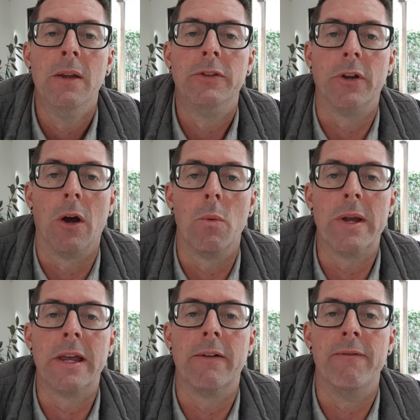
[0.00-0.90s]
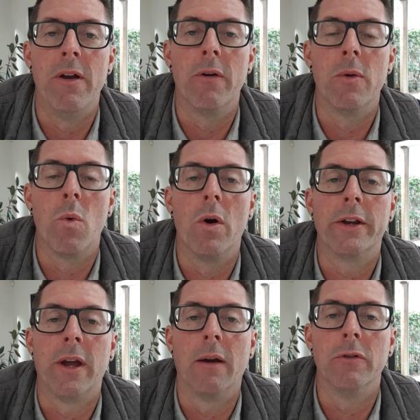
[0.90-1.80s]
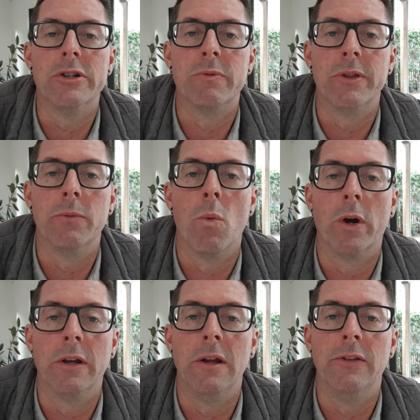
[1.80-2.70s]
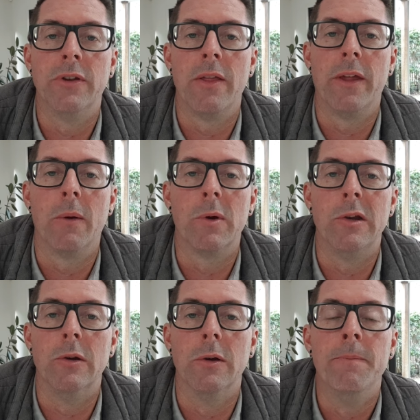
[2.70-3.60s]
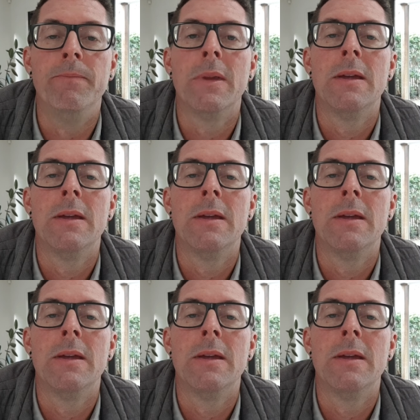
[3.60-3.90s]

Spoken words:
So we get a very wide coverage with what it is that we do.